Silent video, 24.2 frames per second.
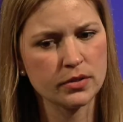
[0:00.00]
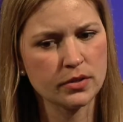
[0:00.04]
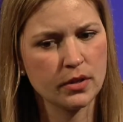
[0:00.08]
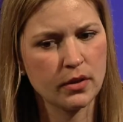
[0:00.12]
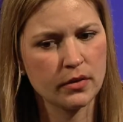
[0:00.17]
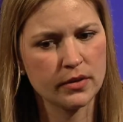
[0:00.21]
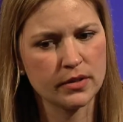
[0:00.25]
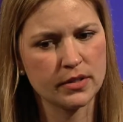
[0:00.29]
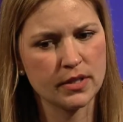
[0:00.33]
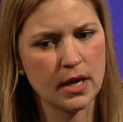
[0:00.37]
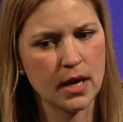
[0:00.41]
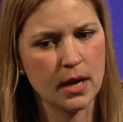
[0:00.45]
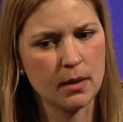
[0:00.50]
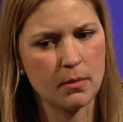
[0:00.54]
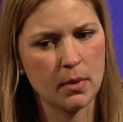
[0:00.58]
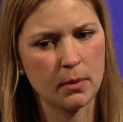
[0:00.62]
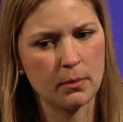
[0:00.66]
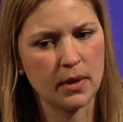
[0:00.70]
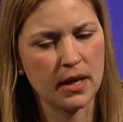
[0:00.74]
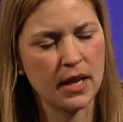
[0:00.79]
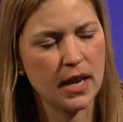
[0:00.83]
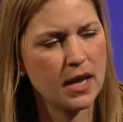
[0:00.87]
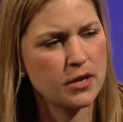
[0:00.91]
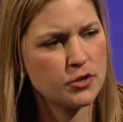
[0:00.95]
all the time. I
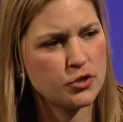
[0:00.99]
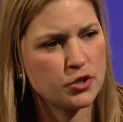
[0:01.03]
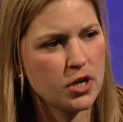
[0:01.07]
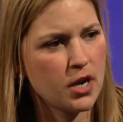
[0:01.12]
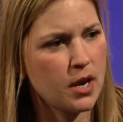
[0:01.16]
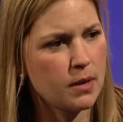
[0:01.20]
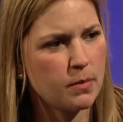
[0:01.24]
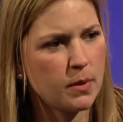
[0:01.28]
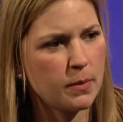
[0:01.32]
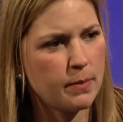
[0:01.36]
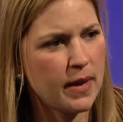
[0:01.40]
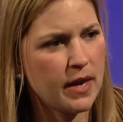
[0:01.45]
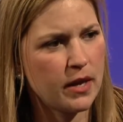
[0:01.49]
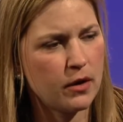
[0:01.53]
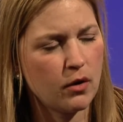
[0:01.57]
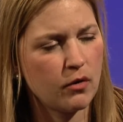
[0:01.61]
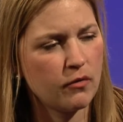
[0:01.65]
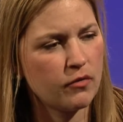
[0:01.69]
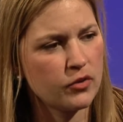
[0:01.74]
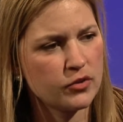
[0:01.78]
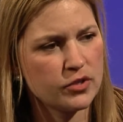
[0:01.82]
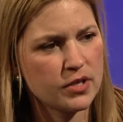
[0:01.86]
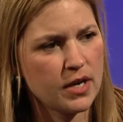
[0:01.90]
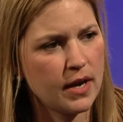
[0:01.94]
mean, should I be paid
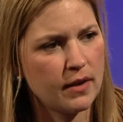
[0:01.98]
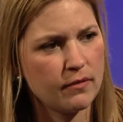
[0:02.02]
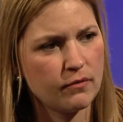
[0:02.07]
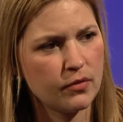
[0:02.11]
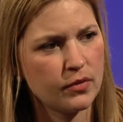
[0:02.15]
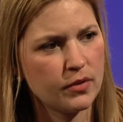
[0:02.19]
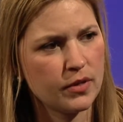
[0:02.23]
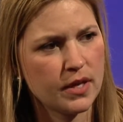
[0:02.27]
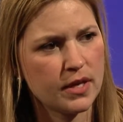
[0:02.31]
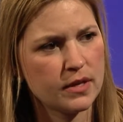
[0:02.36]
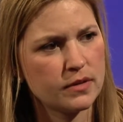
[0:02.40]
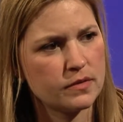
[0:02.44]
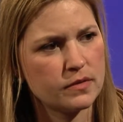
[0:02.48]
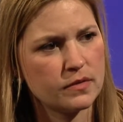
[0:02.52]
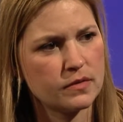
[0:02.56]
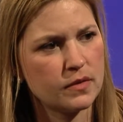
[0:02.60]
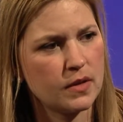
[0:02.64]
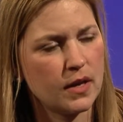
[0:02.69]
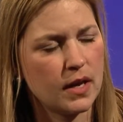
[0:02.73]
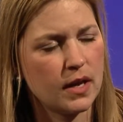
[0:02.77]
overtime for this?